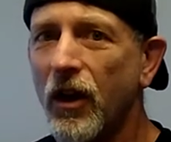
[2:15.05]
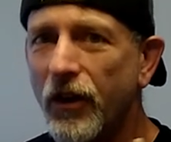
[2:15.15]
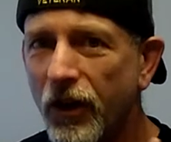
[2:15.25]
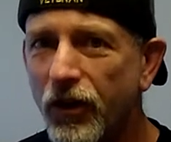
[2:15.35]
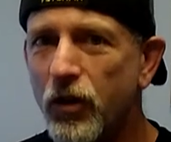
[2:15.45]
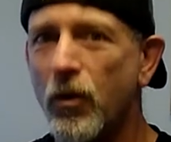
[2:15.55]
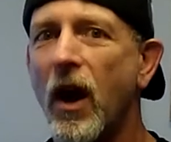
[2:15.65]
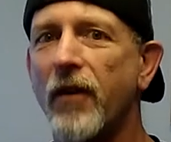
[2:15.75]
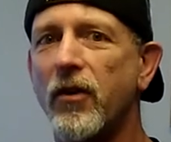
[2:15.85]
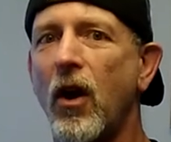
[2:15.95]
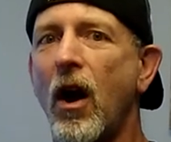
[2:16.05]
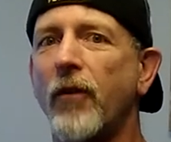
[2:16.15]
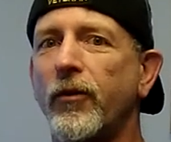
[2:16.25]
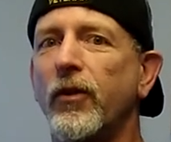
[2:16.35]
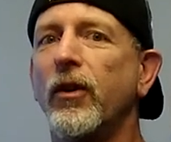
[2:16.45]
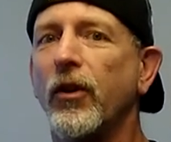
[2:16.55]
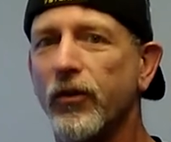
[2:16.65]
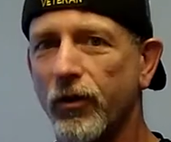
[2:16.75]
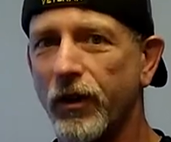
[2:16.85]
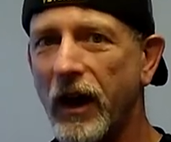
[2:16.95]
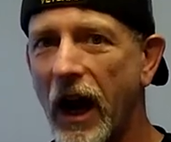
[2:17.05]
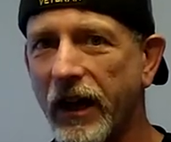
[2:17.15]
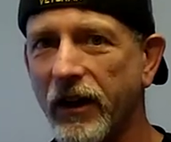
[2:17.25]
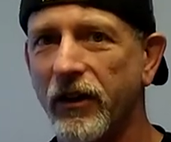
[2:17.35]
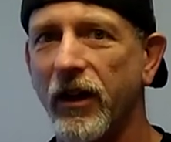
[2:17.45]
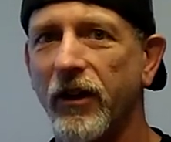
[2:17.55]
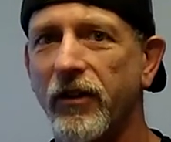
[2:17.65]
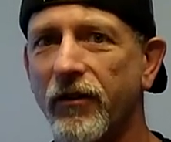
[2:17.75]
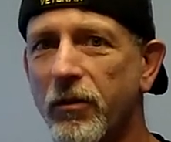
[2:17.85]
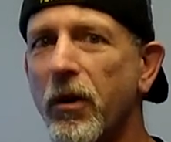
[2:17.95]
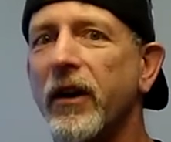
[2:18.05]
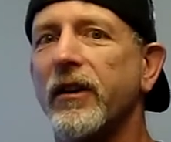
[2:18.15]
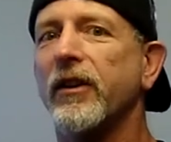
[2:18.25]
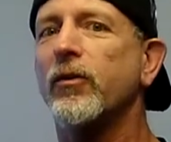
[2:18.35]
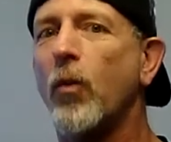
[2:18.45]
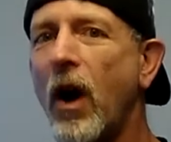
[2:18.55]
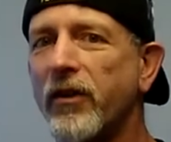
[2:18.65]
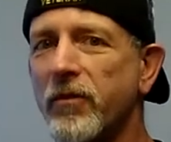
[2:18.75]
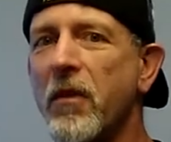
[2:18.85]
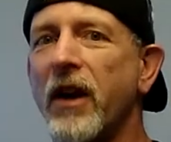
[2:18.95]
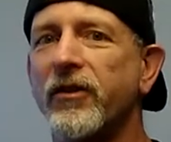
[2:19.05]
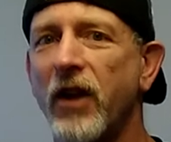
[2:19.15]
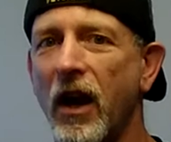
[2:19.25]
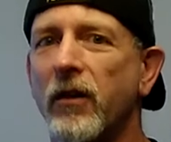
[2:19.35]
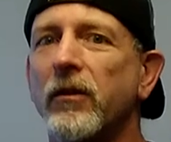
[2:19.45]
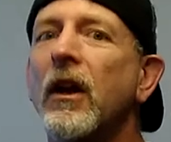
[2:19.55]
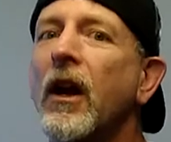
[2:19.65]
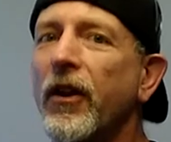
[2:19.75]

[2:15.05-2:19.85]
that you have to offer so that I can teach everybody that's watching my channel.